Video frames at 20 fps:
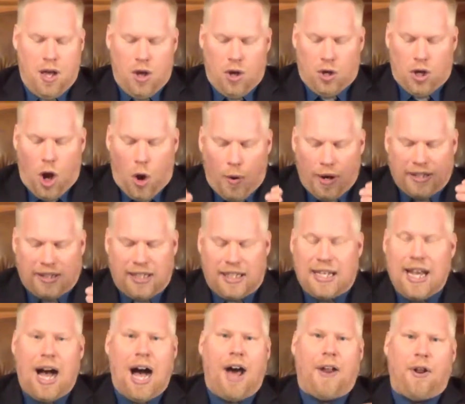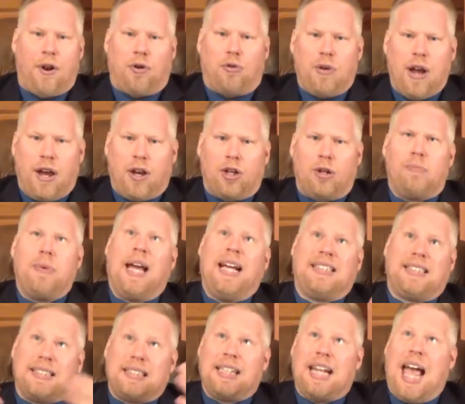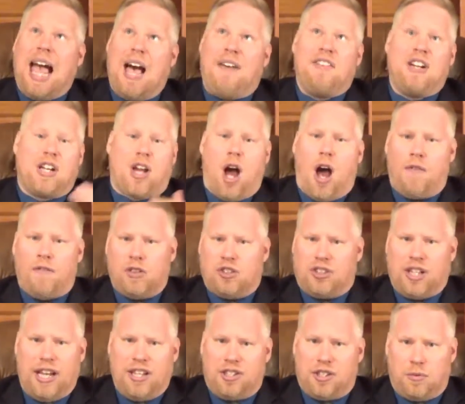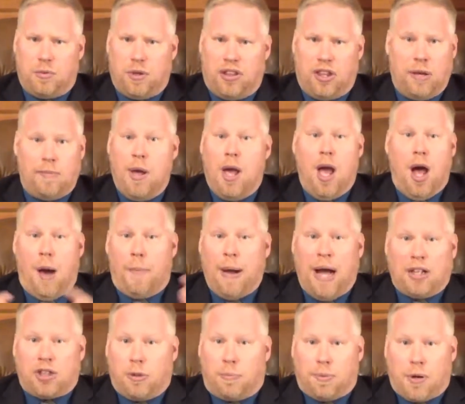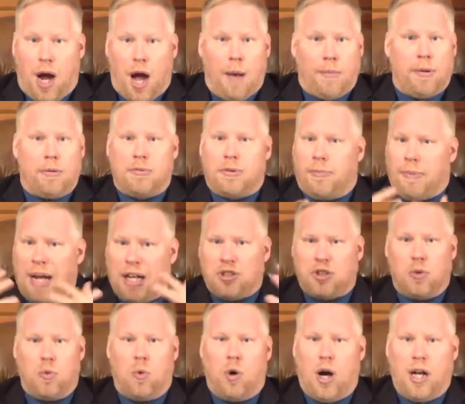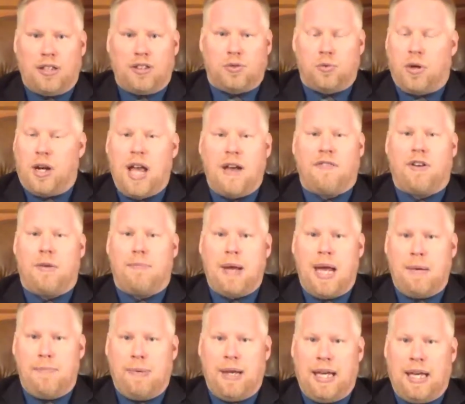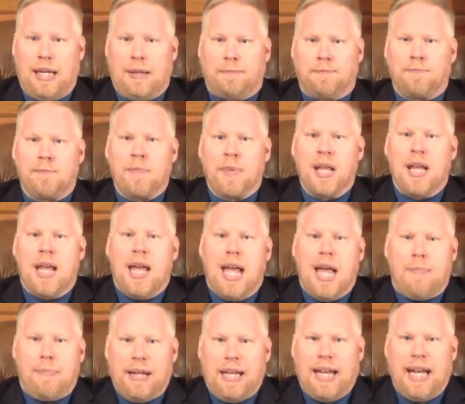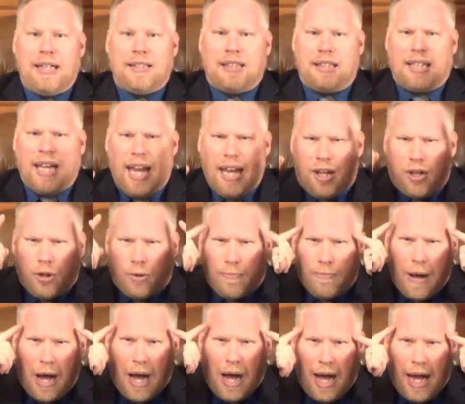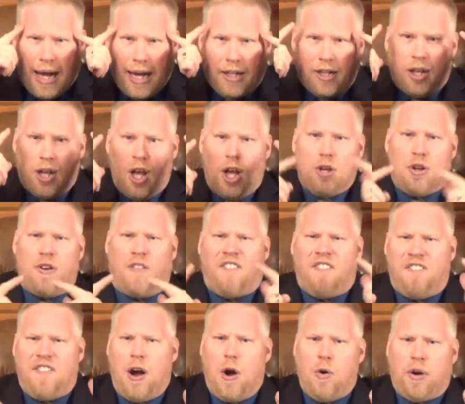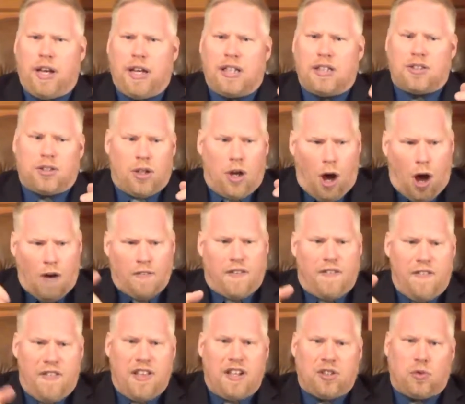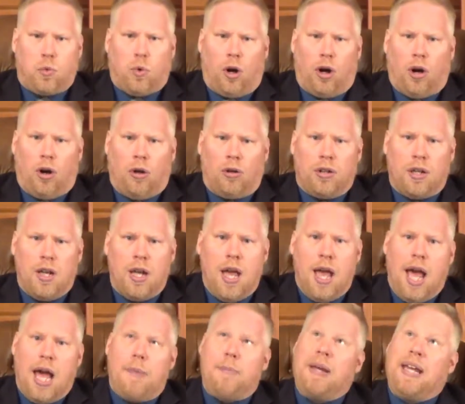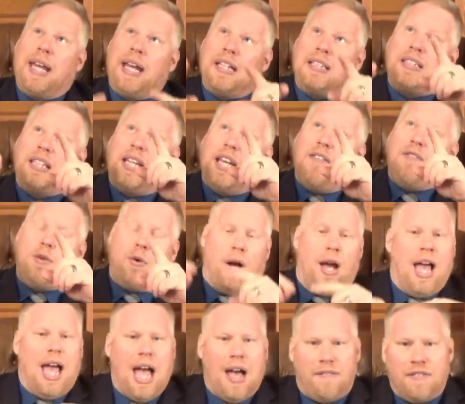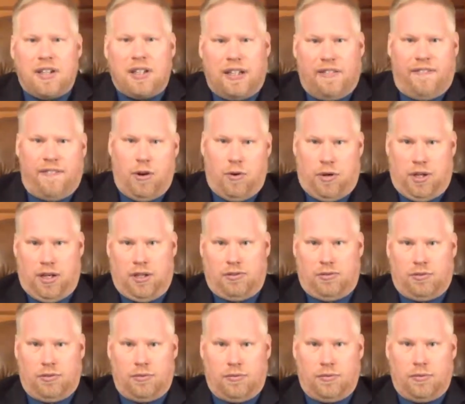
going to God on a regular basis and having a conversation with Him about your problems, about your wants, whatever it may be, it begins to take your mind, your focus off of this world, and it begins to give you a heavenly focus.